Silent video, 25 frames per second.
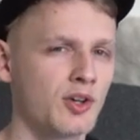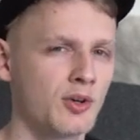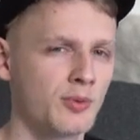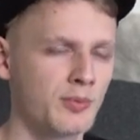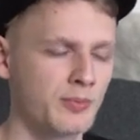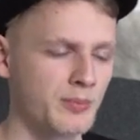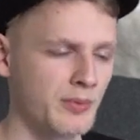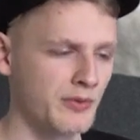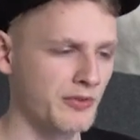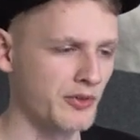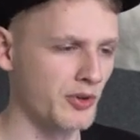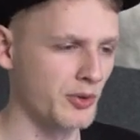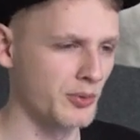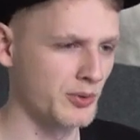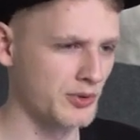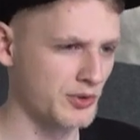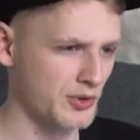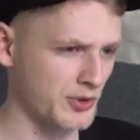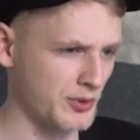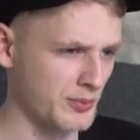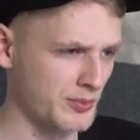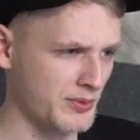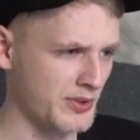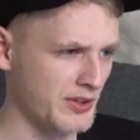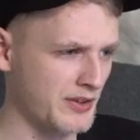before we took him
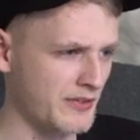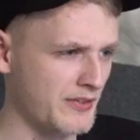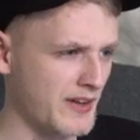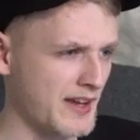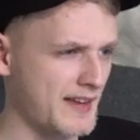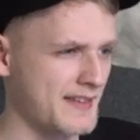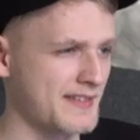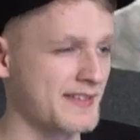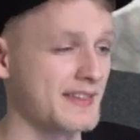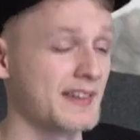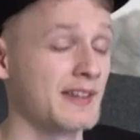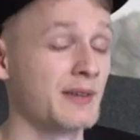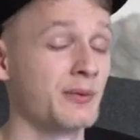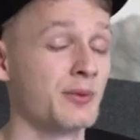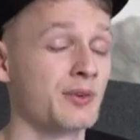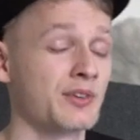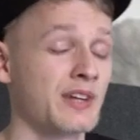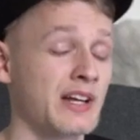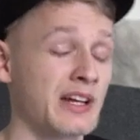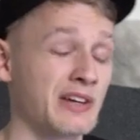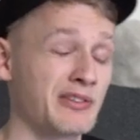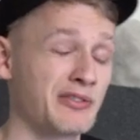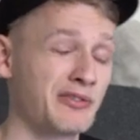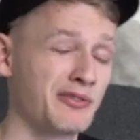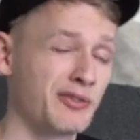to the vets, it was like
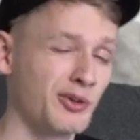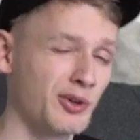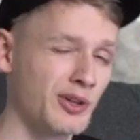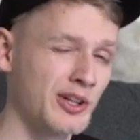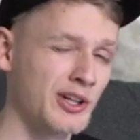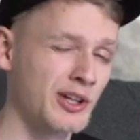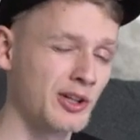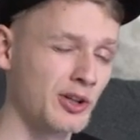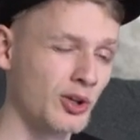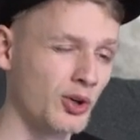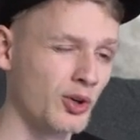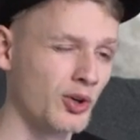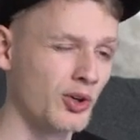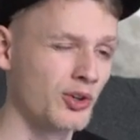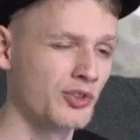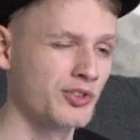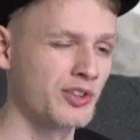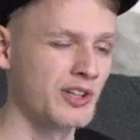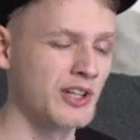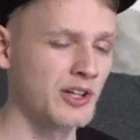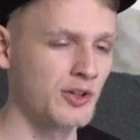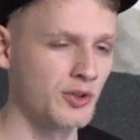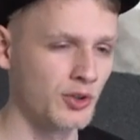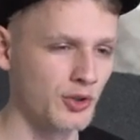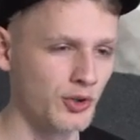fully closed and he
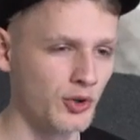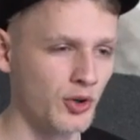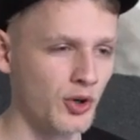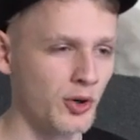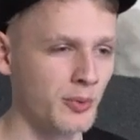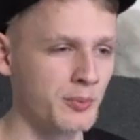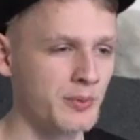couldn't open it.